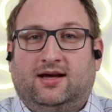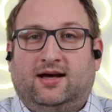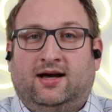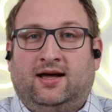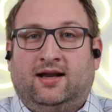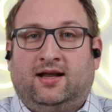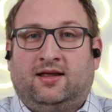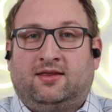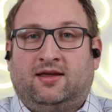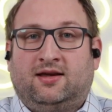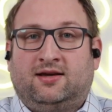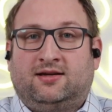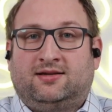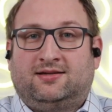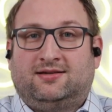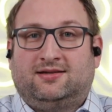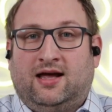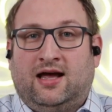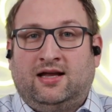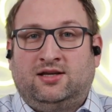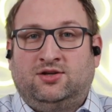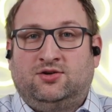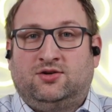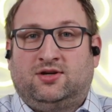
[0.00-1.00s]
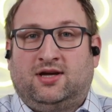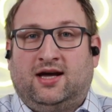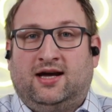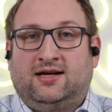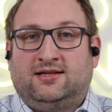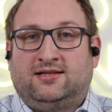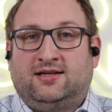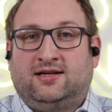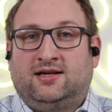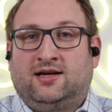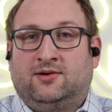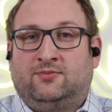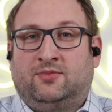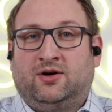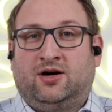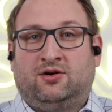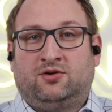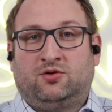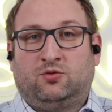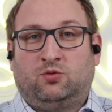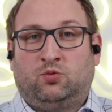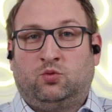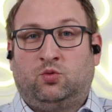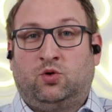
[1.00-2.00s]
And I think educating
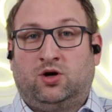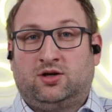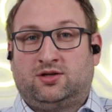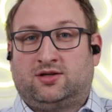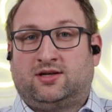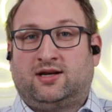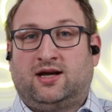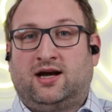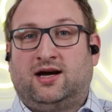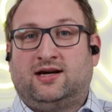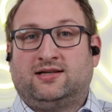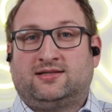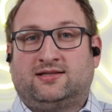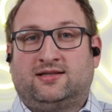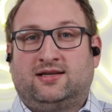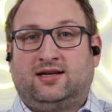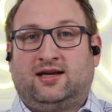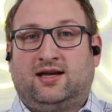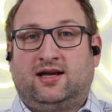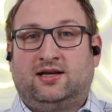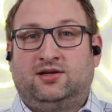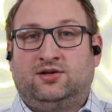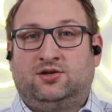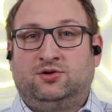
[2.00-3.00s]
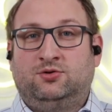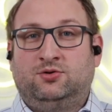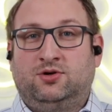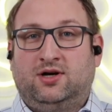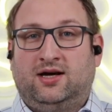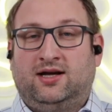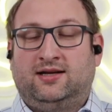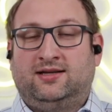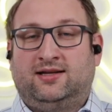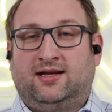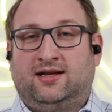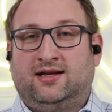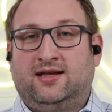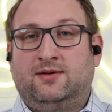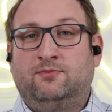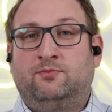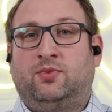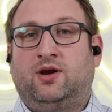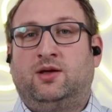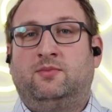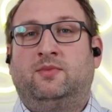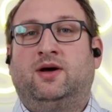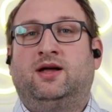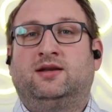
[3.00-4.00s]
about what casting can do and then
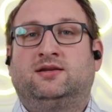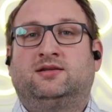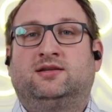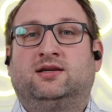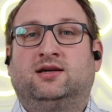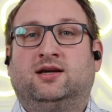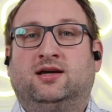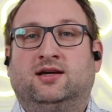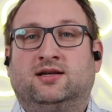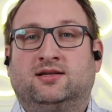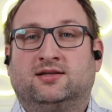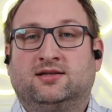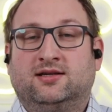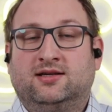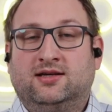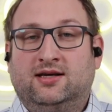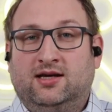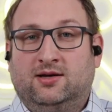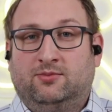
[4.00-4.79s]
implementing it,